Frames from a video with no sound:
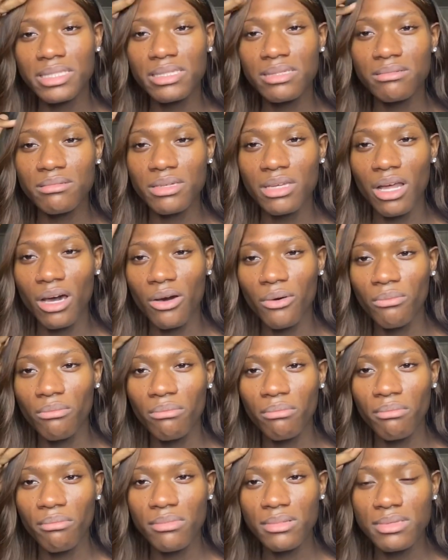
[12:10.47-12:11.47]
you
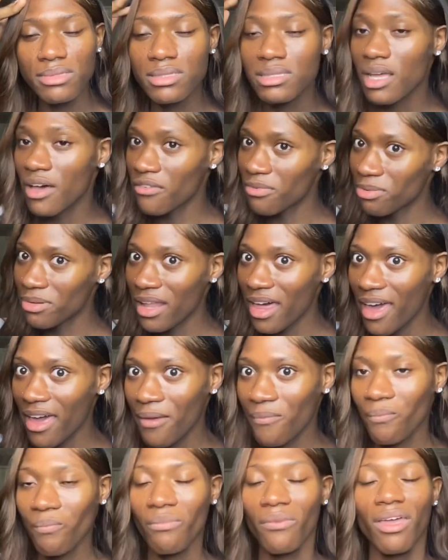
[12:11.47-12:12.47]
know,
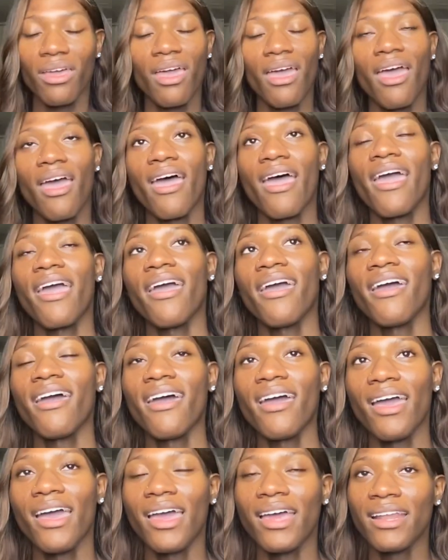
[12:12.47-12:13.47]
self-play.
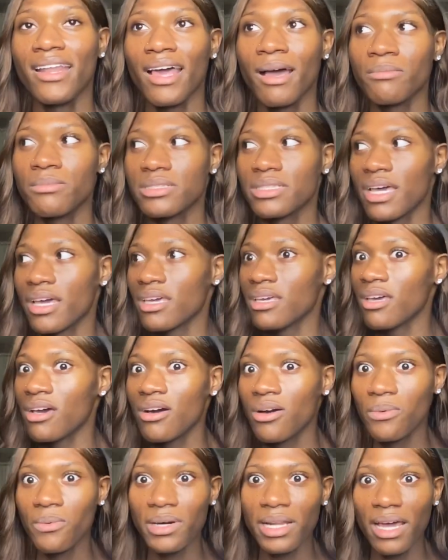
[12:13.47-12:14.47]
And I'm just like,
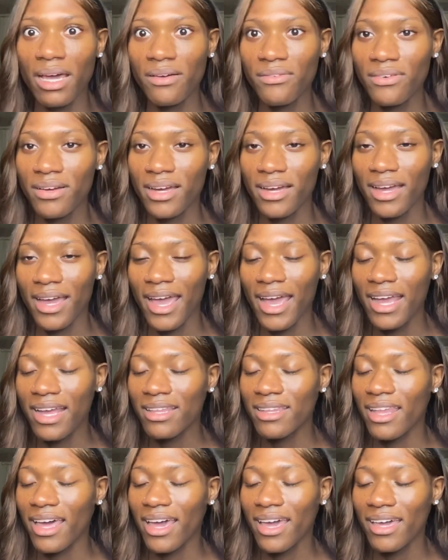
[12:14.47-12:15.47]
yo, whatever.
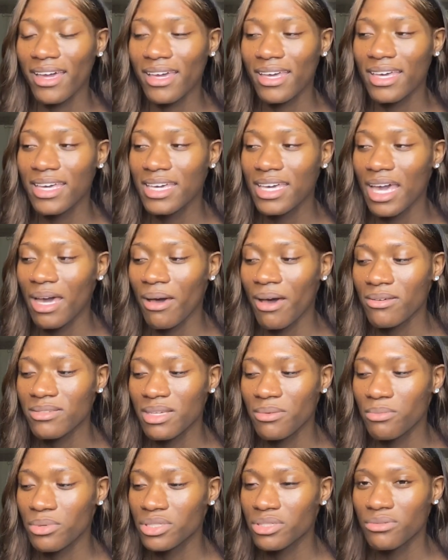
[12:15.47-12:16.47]
And like, he kept, I was
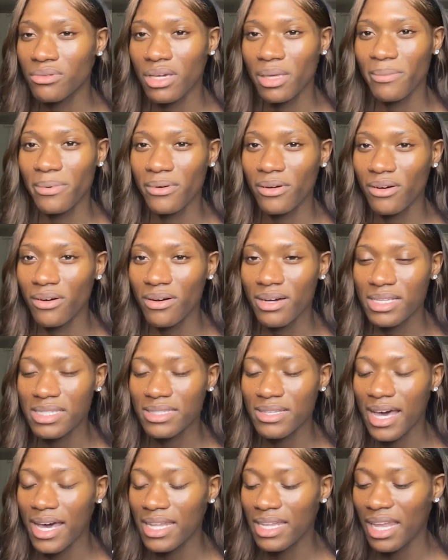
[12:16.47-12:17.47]
like, but you don't keep on going.
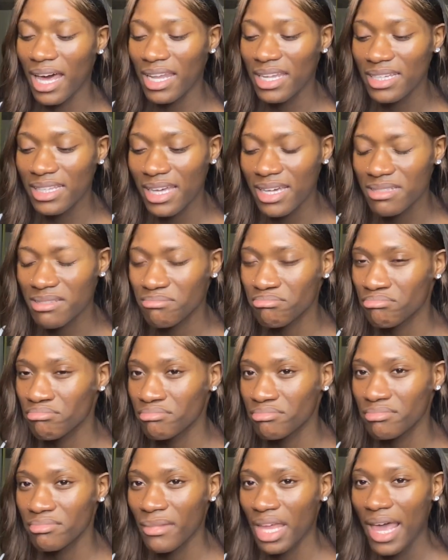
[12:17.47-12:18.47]
So I, I looked at him,
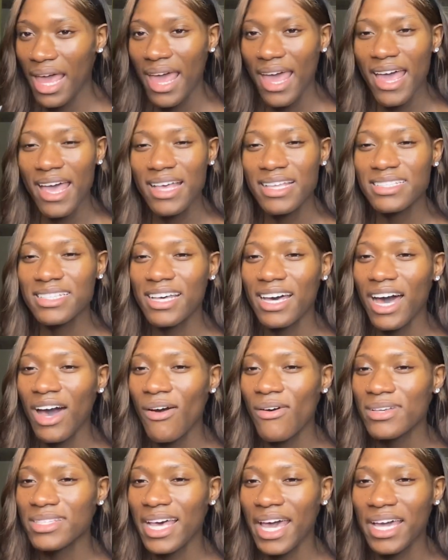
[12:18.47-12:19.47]
mm so
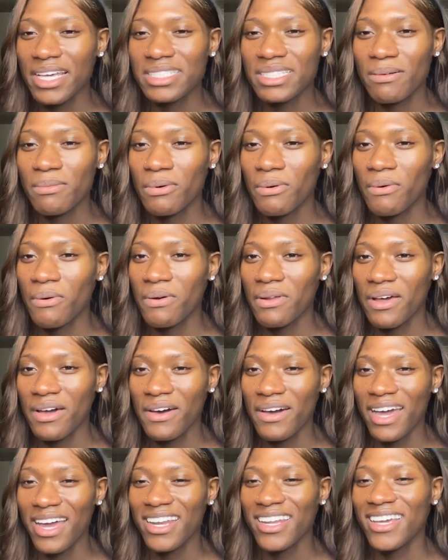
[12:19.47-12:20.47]
I was like, something going
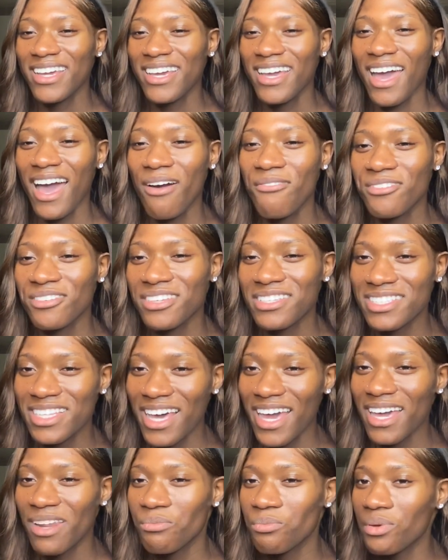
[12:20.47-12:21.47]
on. And then I was like, of
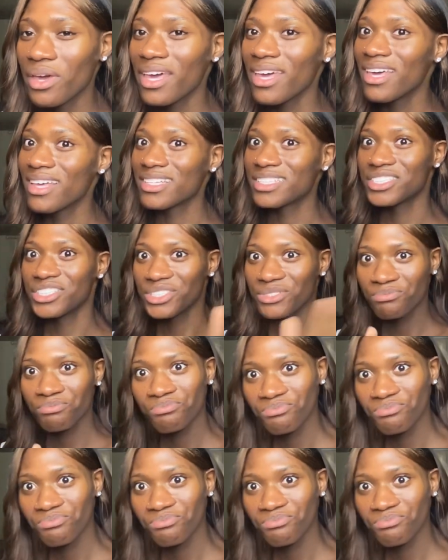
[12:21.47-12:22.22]
a sudden, bitch,